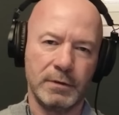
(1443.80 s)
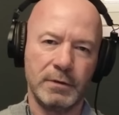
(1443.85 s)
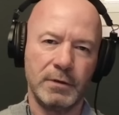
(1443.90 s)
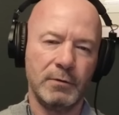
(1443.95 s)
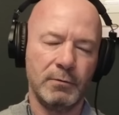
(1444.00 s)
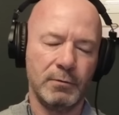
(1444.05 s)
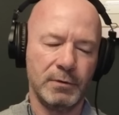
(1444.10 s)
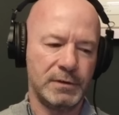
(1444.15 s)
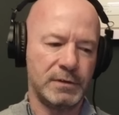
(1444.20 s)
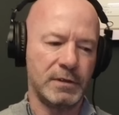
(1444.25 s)
and
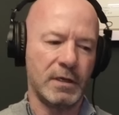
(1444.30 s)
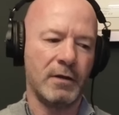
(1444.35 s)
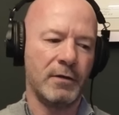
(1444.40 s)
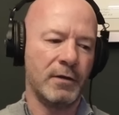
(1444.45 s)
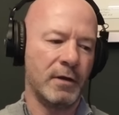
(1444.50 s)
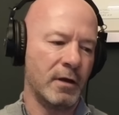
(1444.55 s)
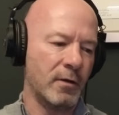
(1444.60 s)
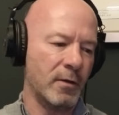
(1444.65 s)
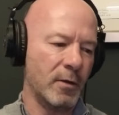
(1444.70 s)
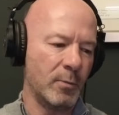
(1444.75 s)
you were sat
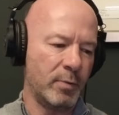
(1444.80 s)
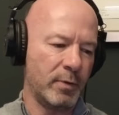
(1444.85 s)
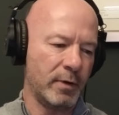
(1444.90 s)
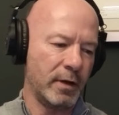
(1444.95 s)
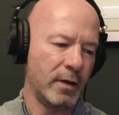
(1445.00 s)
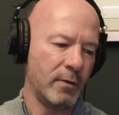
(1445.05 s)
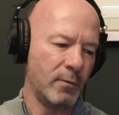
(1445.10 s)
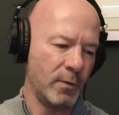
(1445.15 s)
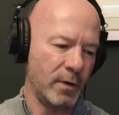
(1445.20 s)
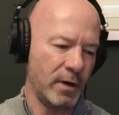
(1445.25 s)
there on the
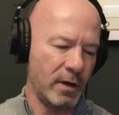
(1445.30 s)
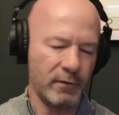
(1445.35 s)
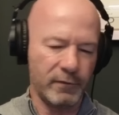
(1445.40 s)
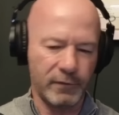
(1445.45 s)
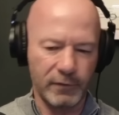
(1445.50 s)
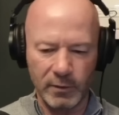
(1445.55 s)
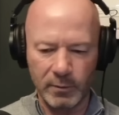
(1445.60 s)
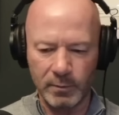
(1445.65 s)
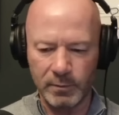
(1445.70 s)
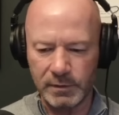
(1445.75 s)
plane waiting
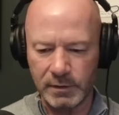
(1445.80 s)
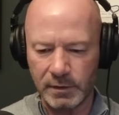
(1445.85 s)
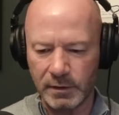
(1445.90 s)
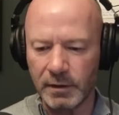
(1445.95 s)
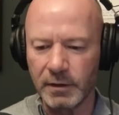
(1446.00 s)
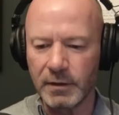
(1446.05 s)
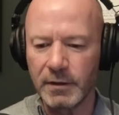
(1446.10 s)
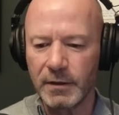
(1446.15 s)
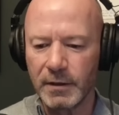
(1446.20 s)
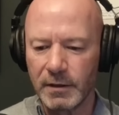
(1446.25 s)
for them
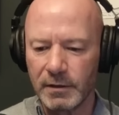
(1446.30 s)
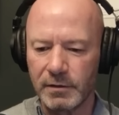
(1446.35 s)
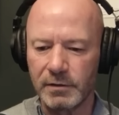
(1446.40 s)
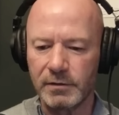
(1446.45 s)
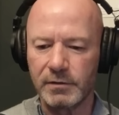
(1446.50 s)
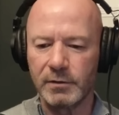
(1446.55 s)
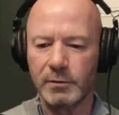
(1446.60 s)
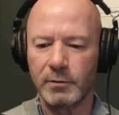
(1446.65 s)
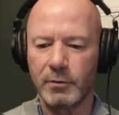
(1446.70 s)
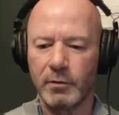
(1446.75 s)
to
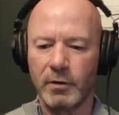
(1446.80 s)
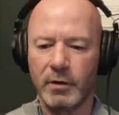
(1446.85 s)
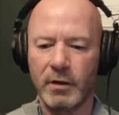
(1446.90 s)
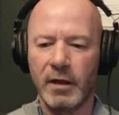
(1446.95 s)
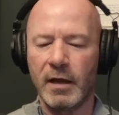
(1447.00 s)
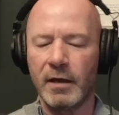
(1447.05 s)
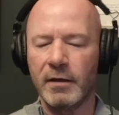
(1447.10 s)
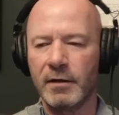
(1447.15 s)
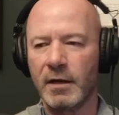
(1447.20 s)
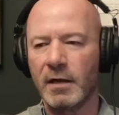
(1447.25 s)
to do all
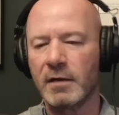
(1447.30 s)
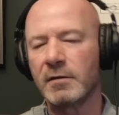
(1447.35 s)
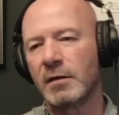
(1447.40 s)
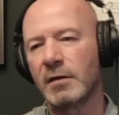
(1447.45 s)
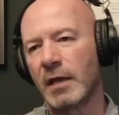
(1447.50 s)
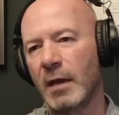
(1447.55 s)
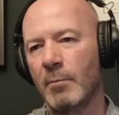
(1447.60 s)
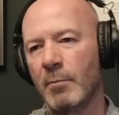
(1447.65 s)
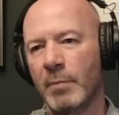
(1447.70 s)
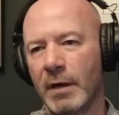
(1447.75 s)
that and then
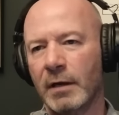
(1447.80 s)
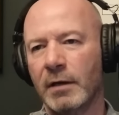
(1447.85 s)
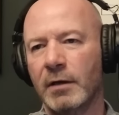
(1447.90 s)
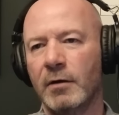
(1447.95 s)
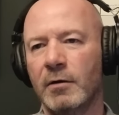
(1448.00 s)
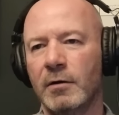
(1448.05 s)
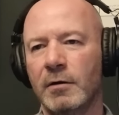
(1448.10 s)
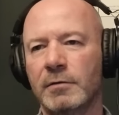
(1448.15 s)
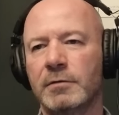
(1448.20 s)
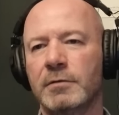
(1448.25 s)
get back
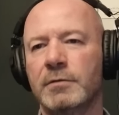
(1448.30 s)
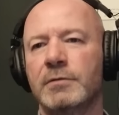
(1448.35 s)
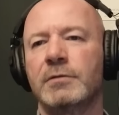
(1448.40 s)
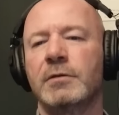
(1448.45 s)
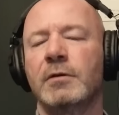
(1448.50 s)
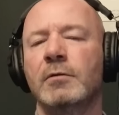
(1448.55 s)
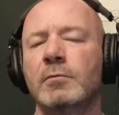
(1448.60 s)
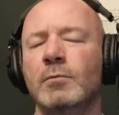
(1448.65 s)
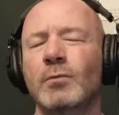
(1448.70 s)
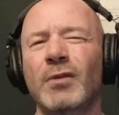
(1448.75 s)
on. And
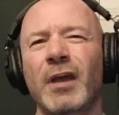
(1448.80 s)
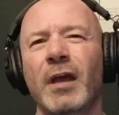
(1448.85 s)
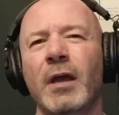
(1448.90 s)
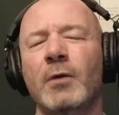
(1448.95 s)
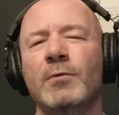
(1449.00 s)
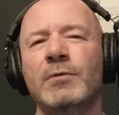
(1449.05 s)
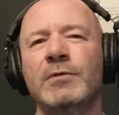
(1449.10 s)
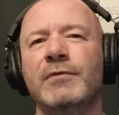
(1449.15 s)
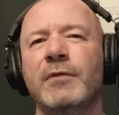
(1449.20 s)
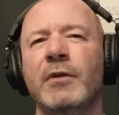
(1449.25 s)
so yeah,
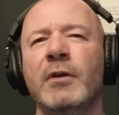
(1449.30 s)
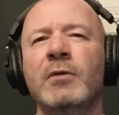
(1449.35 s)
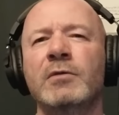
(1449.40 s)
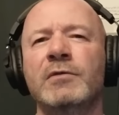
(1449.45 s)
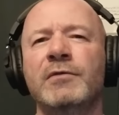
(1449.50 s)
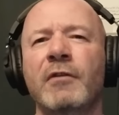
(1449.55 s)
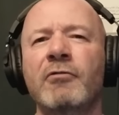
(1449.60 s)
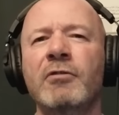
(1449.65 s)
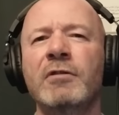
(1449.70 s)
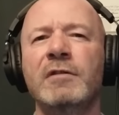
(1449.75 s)
it was it
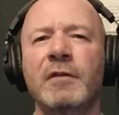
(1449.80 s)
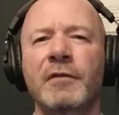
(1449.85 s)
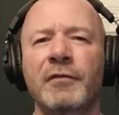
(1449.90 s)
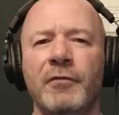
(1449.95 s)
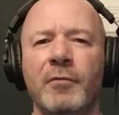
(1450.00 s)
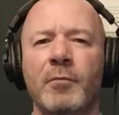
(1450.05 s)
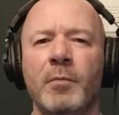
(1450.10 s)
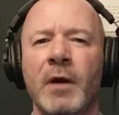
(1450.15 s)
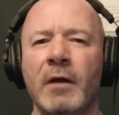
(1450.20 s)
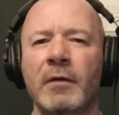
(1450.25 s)
was very
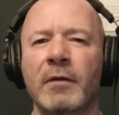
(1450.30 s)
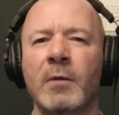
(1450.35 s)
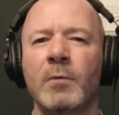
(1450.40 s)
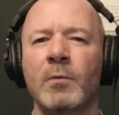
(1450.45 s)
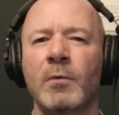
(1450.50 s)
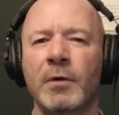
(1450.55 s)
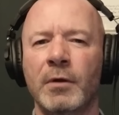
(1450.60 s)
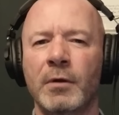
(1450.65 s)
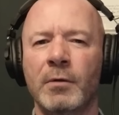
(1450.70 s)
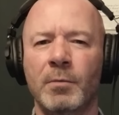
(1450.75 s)
different back
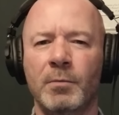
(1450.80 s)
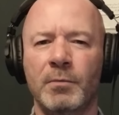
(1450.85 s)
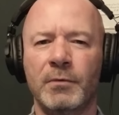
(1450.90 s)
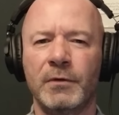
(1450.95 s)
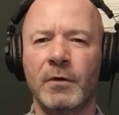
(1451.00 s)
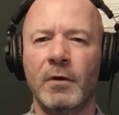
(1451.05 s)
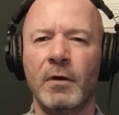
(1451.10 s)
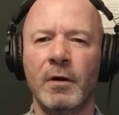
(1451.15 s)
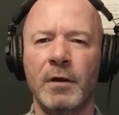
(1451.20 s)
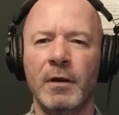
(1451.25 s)
then. One,
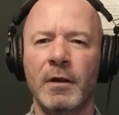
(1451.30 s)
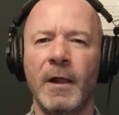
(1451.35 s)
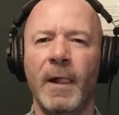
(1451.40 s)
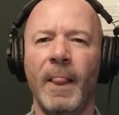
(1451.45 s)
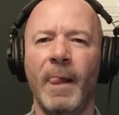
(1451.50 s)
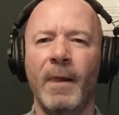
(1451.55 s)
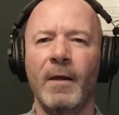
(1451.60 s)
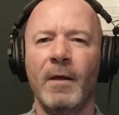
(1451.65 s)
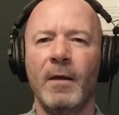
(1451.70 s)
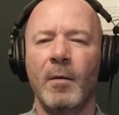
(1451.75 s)
certainly
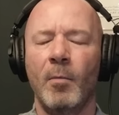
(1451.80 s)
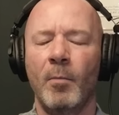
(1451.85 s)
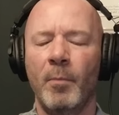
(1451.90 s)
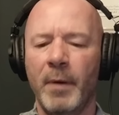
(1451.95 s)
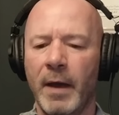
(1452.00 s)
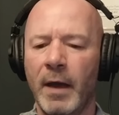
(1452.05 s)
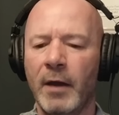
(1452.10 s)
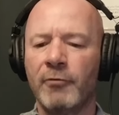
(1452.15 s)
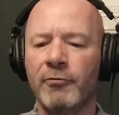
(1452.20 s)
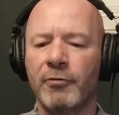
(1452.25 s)

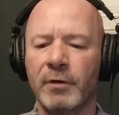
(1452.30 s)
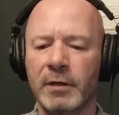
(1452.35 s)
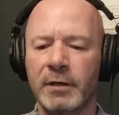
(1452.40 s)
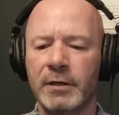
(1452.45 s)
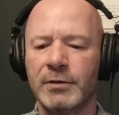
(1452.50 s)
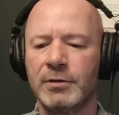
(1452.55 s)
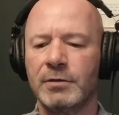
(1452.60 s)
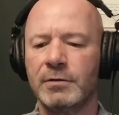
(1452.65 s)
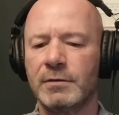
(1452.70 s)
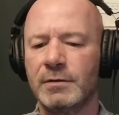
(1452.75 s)
better
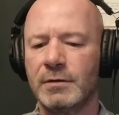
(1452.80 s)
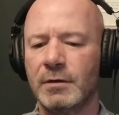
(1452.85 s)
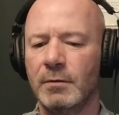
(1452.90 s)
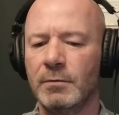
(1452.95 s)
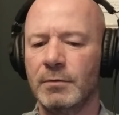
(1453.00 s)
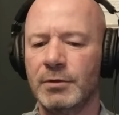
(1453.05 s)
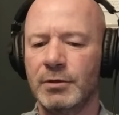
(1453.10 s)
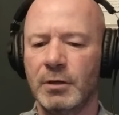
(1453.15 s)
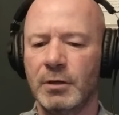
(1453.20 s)
relationship.